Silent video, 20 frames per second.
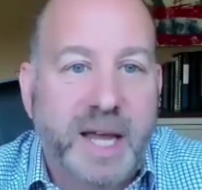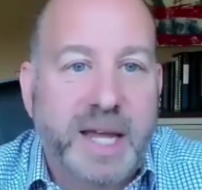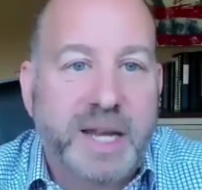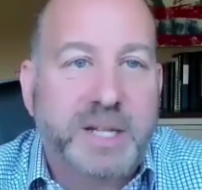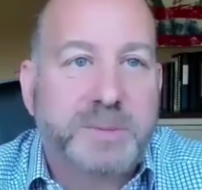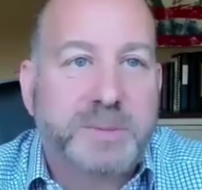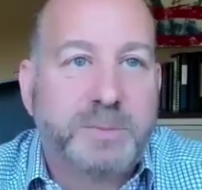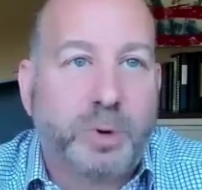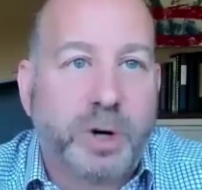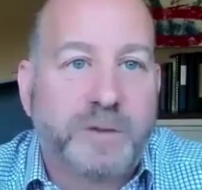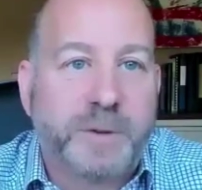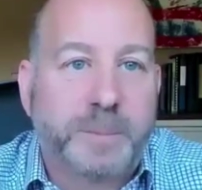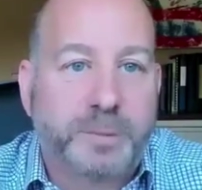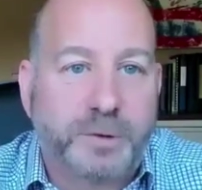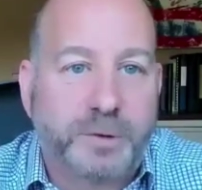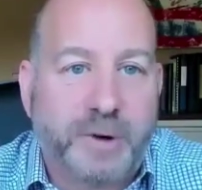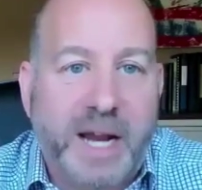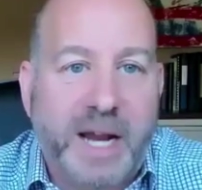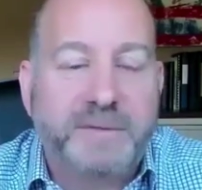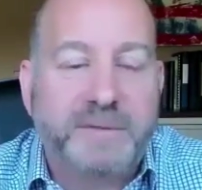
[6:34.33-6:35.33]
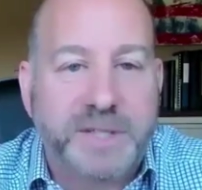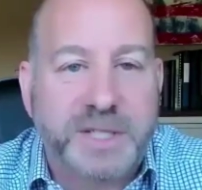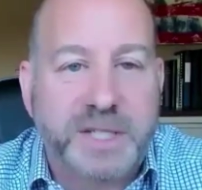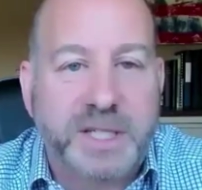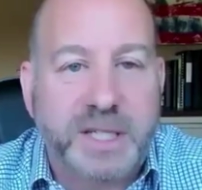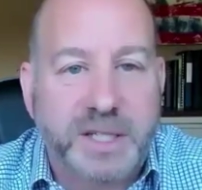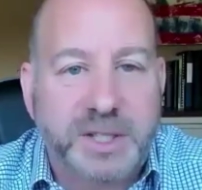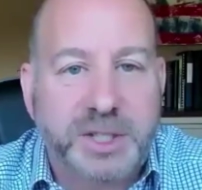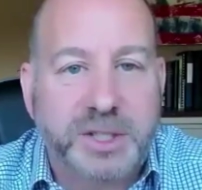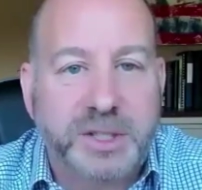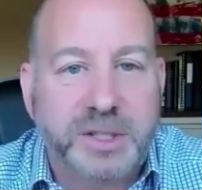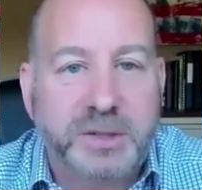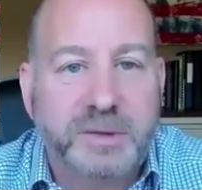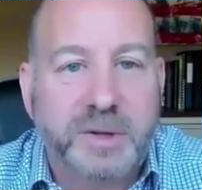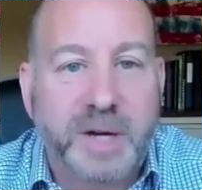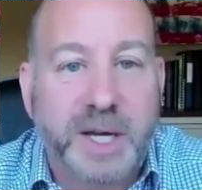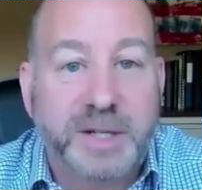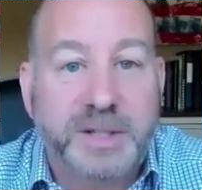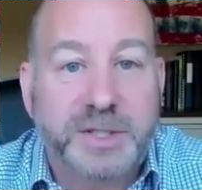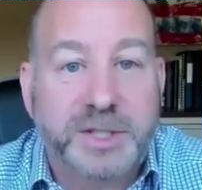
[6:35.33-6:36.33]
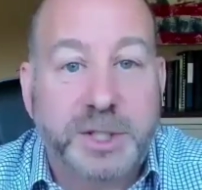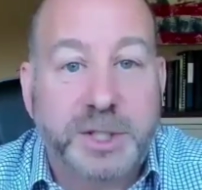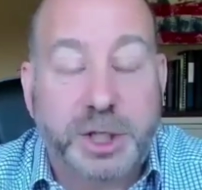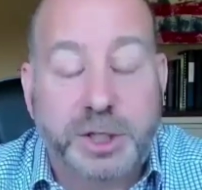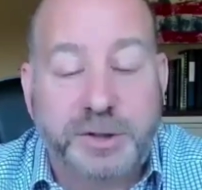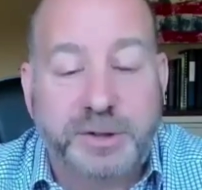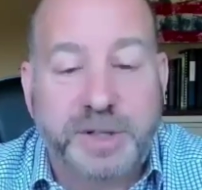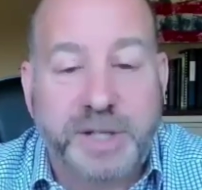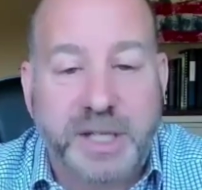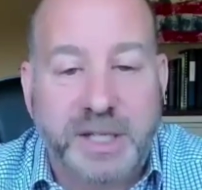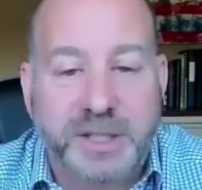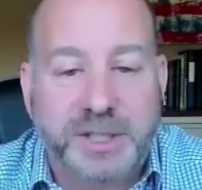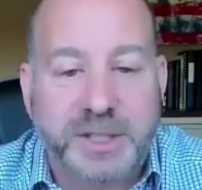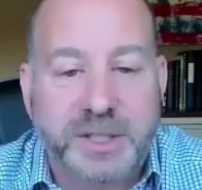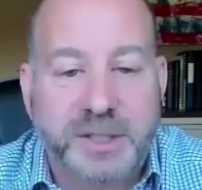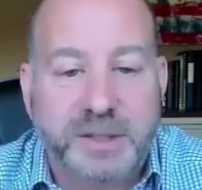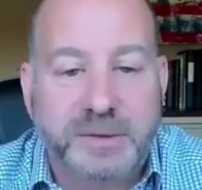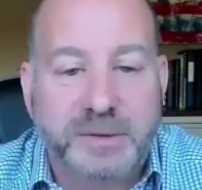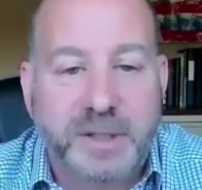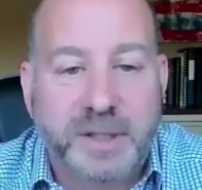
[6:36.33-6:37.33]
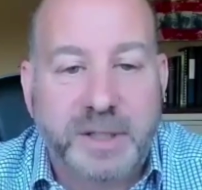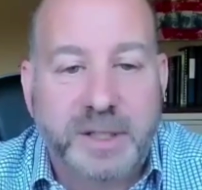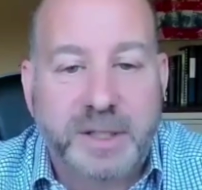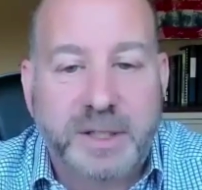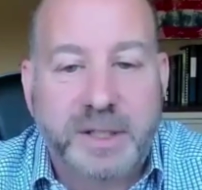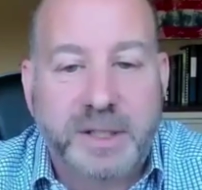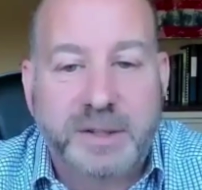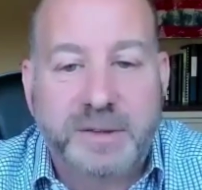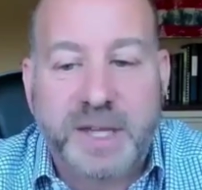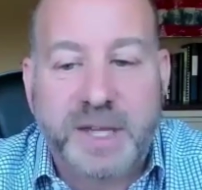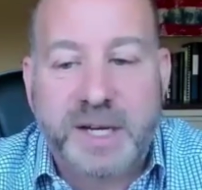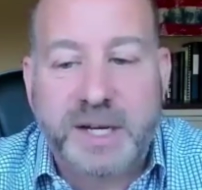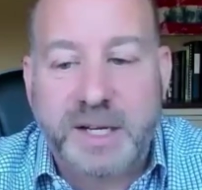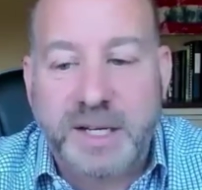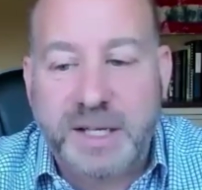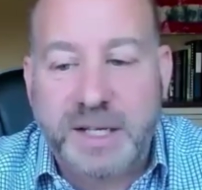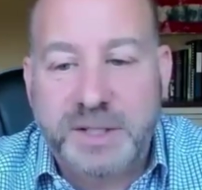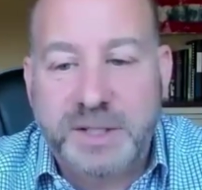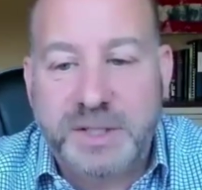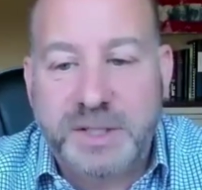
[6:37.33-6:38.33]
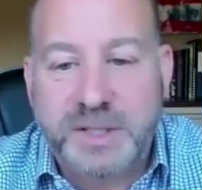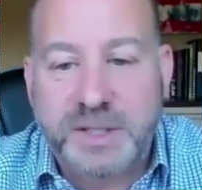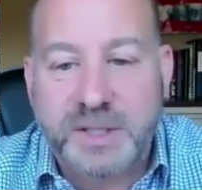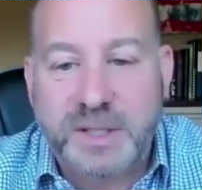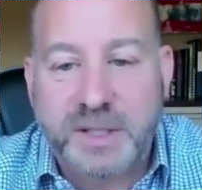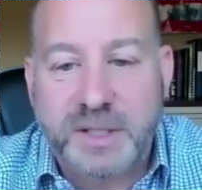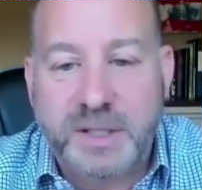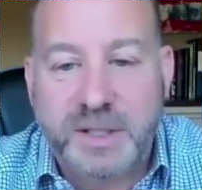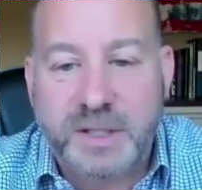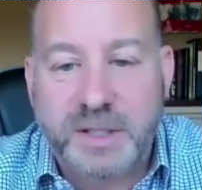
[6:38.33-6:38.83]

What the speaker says: And it's mm-hmm. more of a privacy issue and a security issue than it is